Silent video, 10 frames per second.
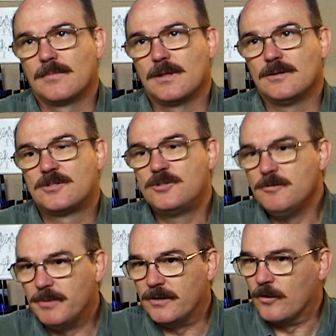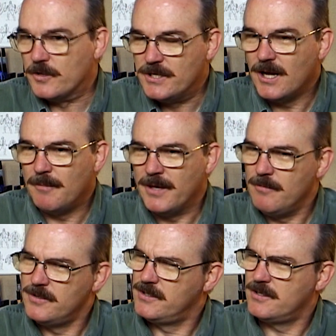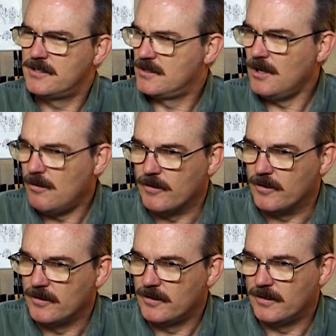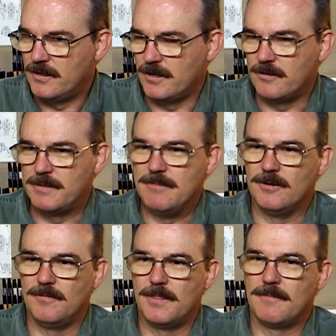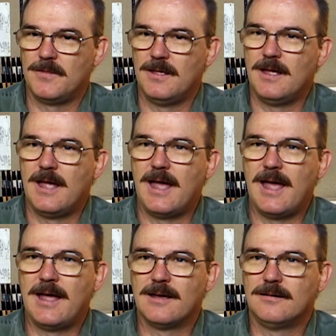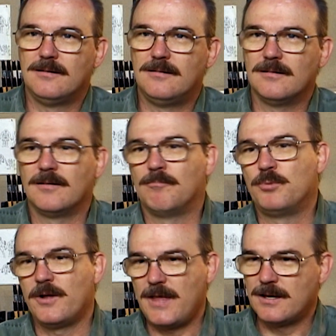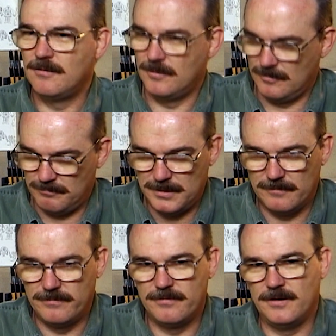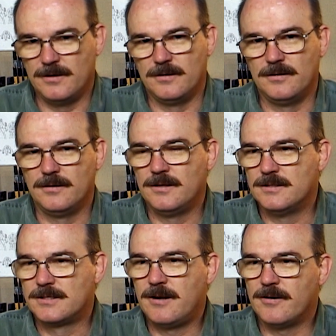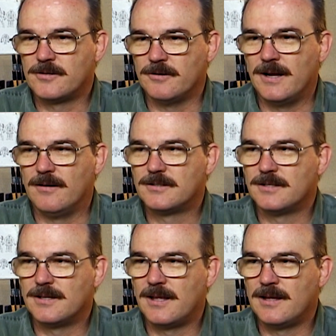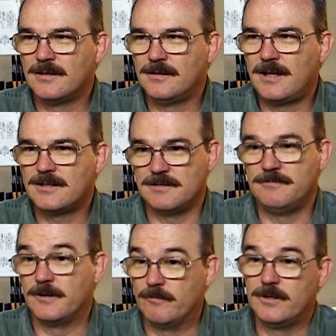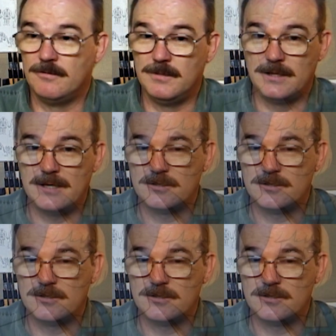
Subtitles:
stupid or dumb, he was just slower than other people. And brought that bit of his character out and had some fun with him in that